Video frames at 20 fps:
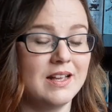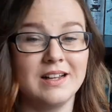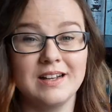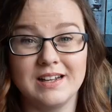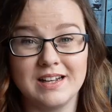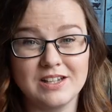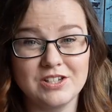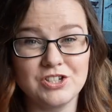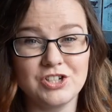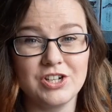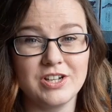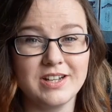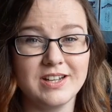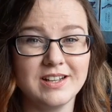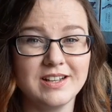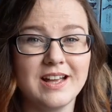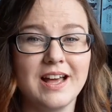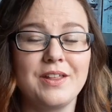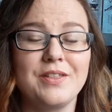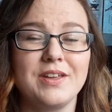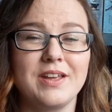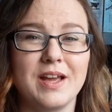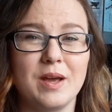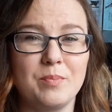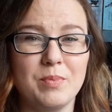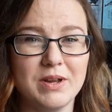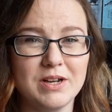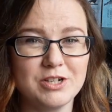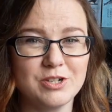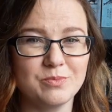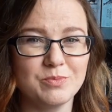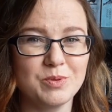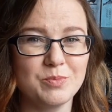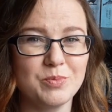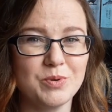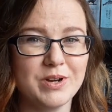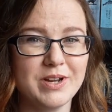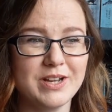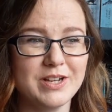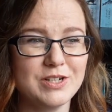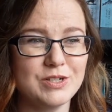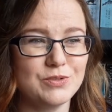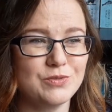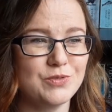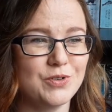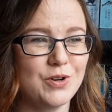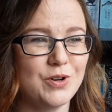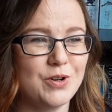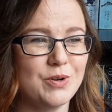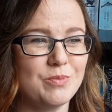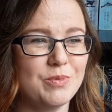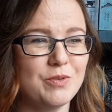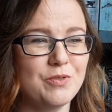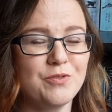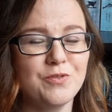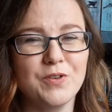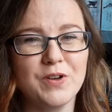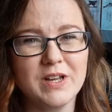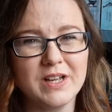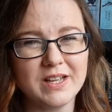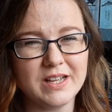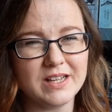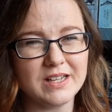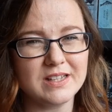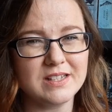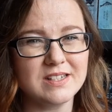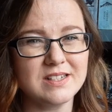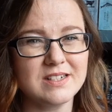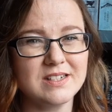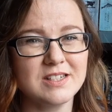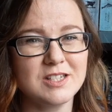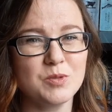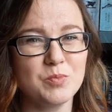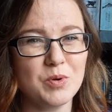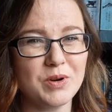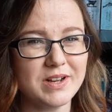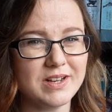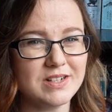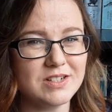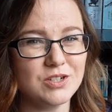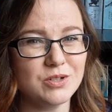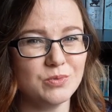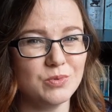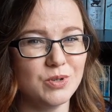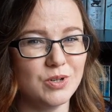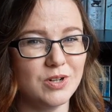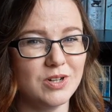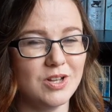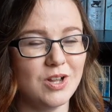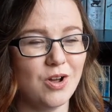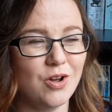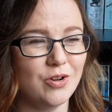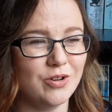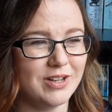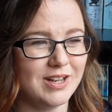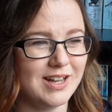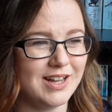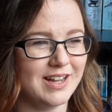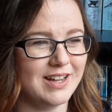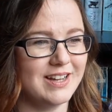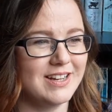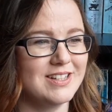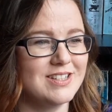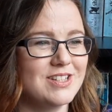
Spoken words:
last year. I think I picked up the braid from the first Spring Into Wool online.